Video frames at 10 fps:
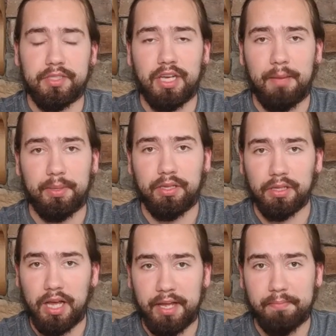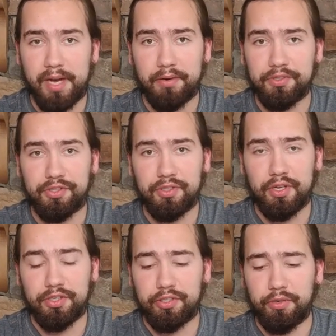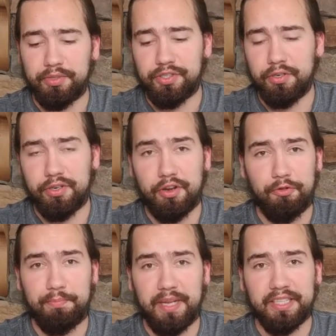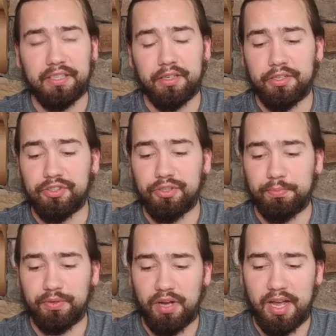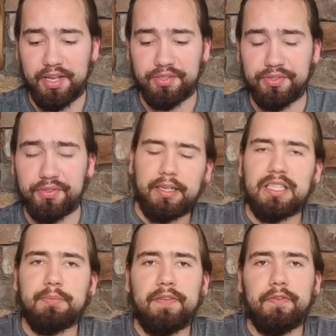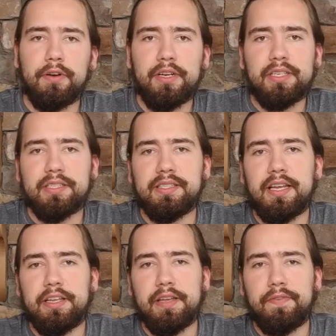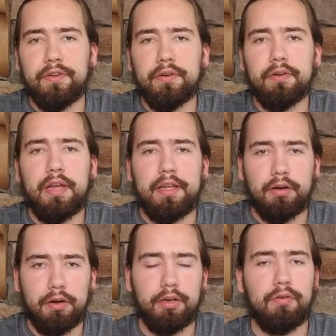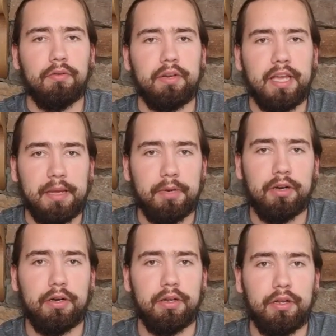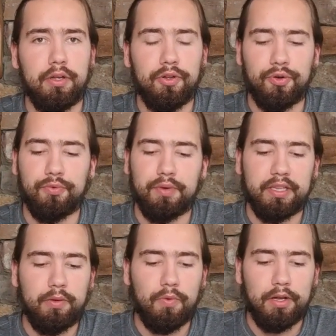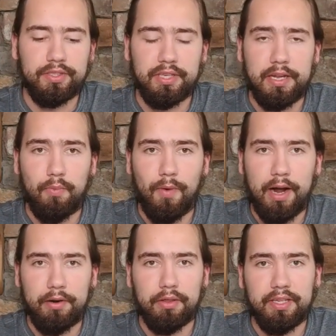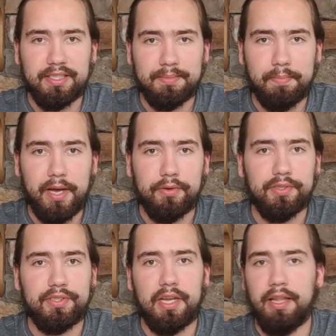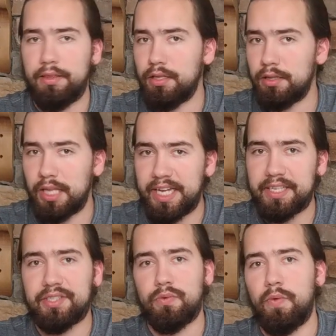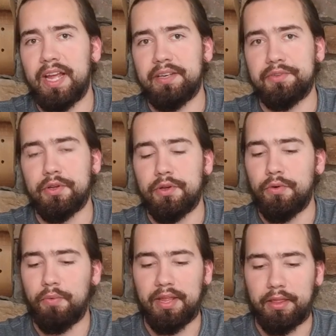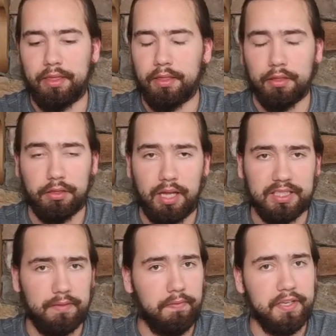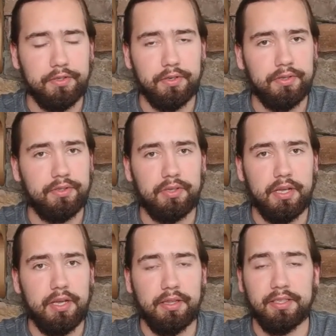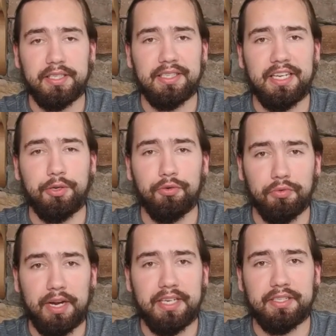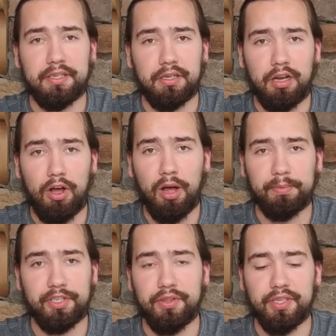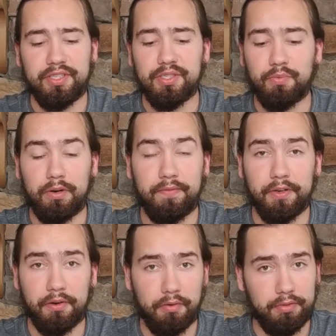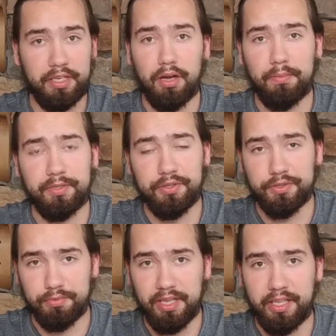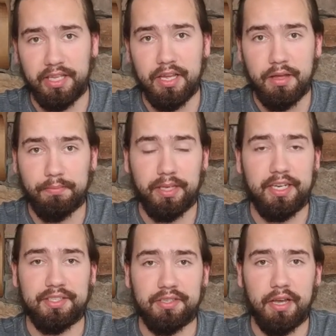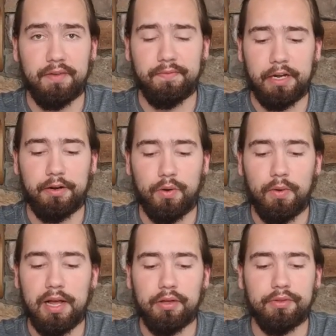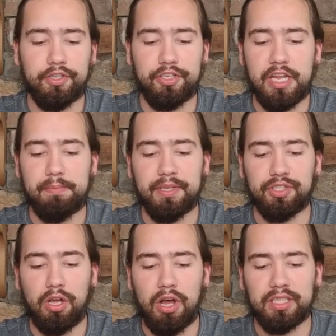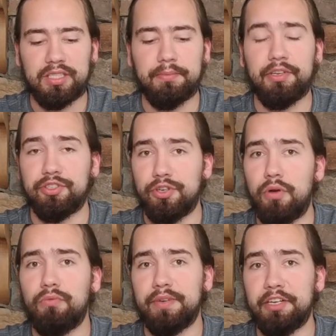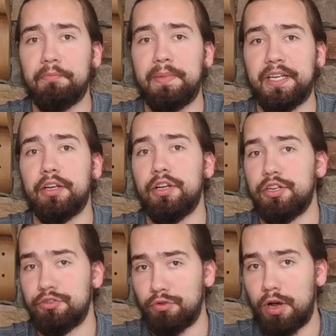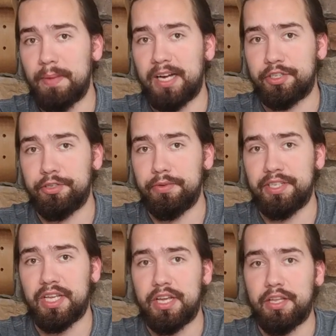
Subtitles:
top-of-the-line mouse, so it's no big surprise. I guess my verdict is that if you're a hardcore gamer who really wants a wireless mouse at the lightest weight with lots of features, this is a great option. This is one of your only options, really, but it's done very well. The shape is awesome. There's no real big drawback to it.